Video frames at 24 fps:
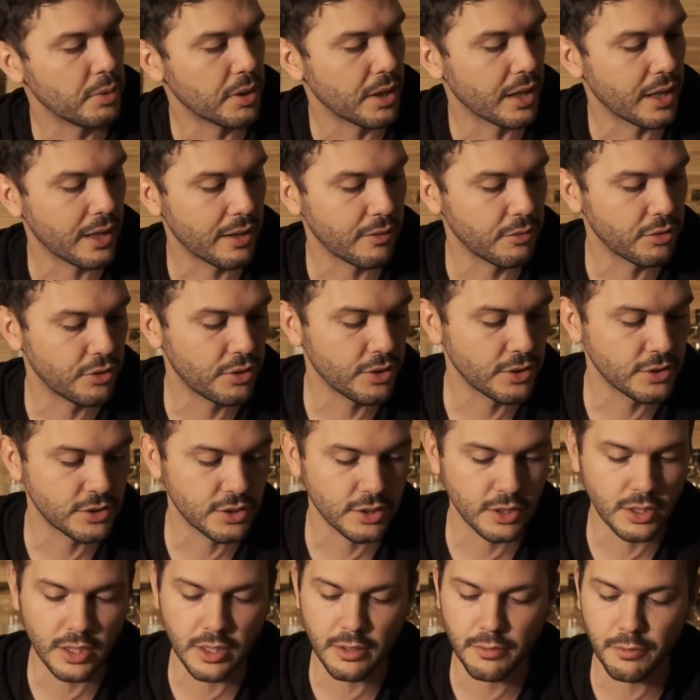but I have such
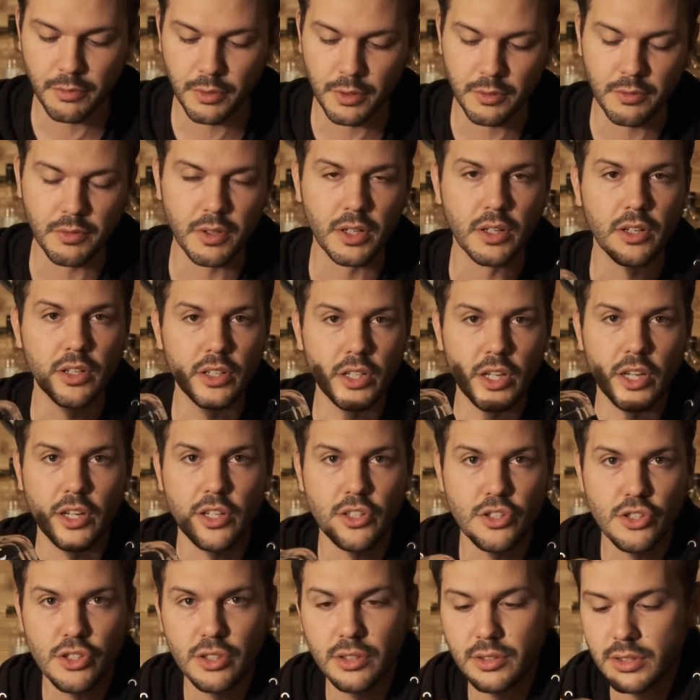a love for the
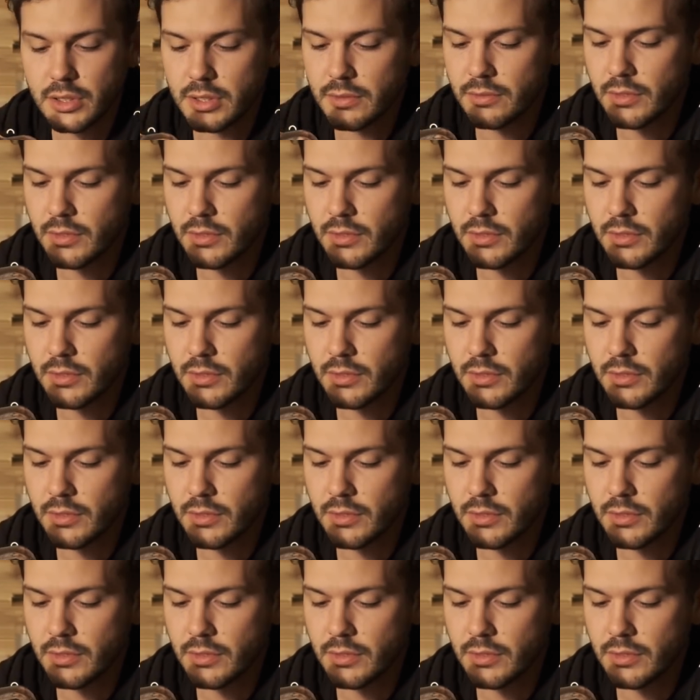variations